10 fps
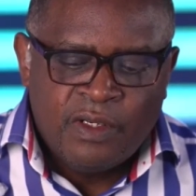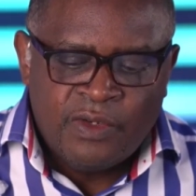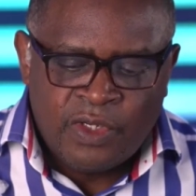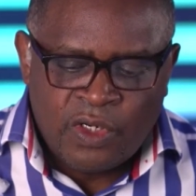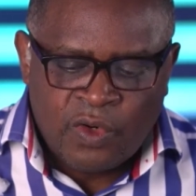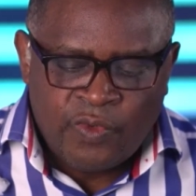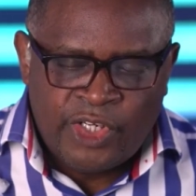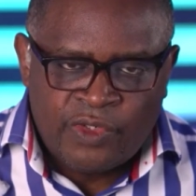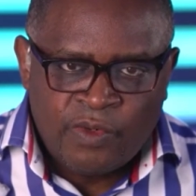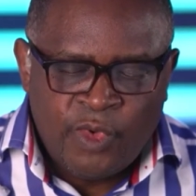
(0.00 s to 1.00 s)
You know,
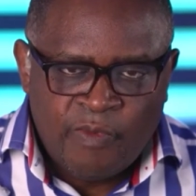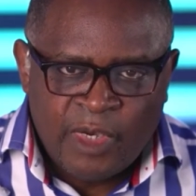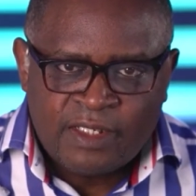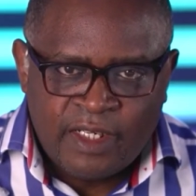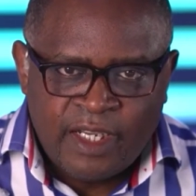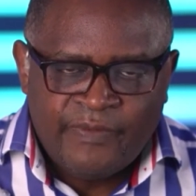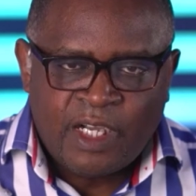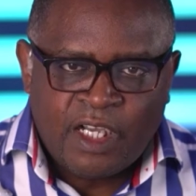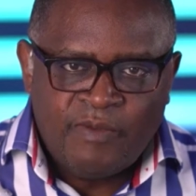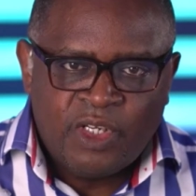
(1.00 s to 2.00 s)
we must never
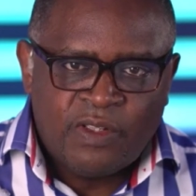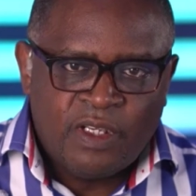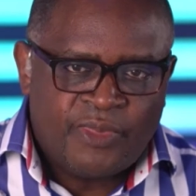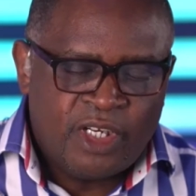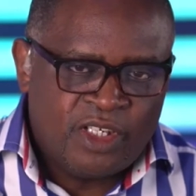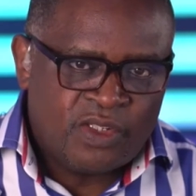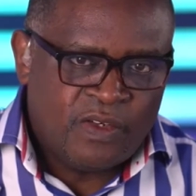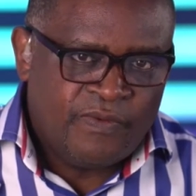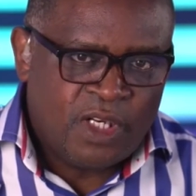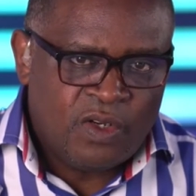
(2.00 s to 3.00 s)
come into the presence
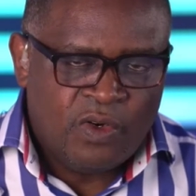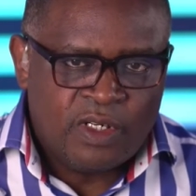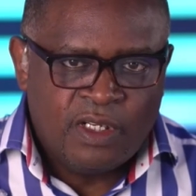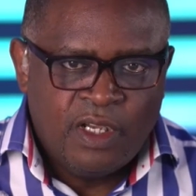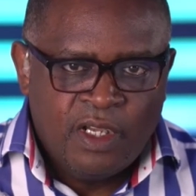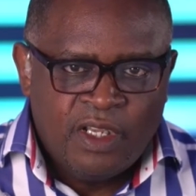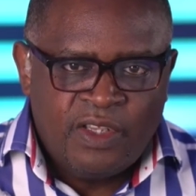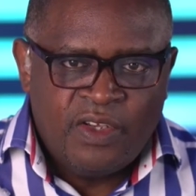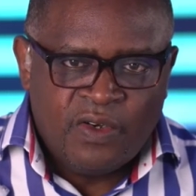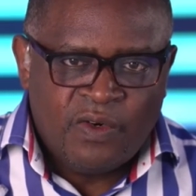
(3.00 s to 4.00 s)
of the Lord,
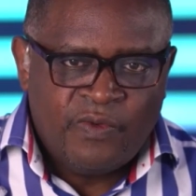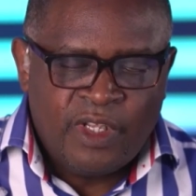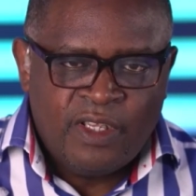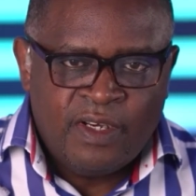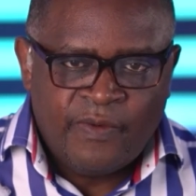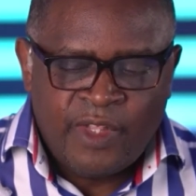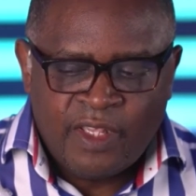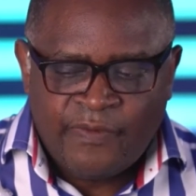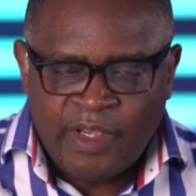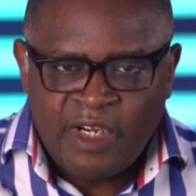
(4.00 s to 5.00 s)
with
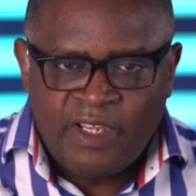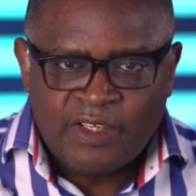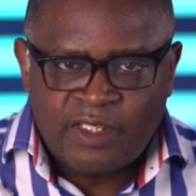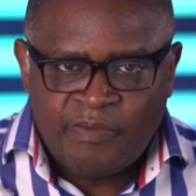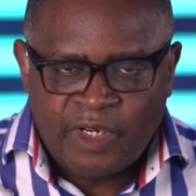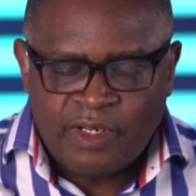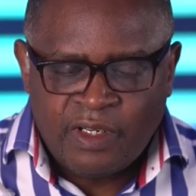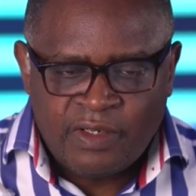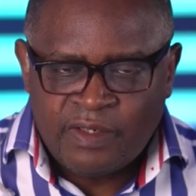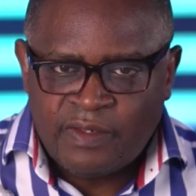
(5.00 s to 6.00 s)
a familiar spirit.
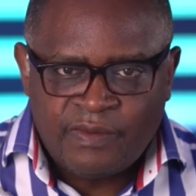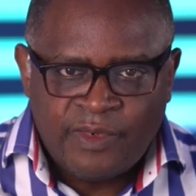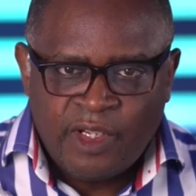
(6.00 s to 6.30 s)
No.